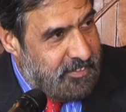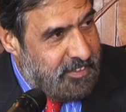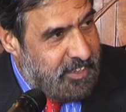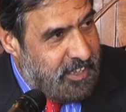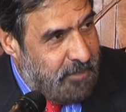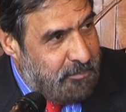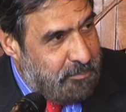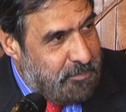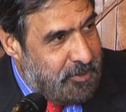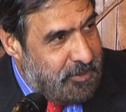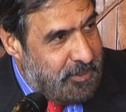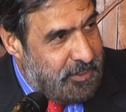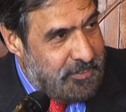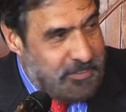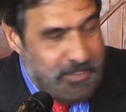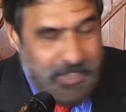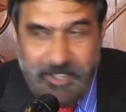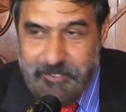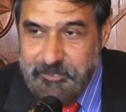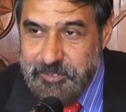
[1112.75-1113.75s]

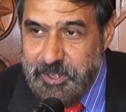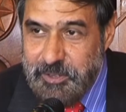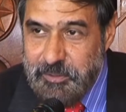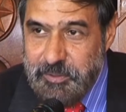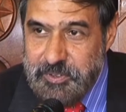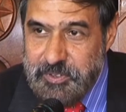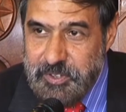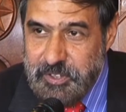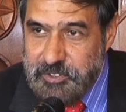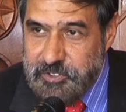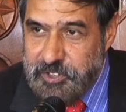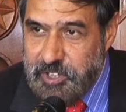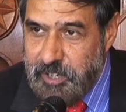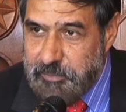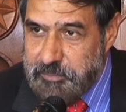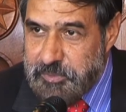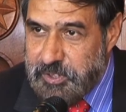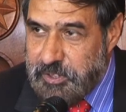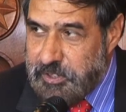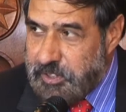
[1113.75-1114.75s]
companies have their research
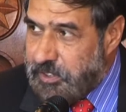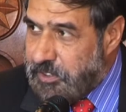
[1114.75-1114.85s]
hubs in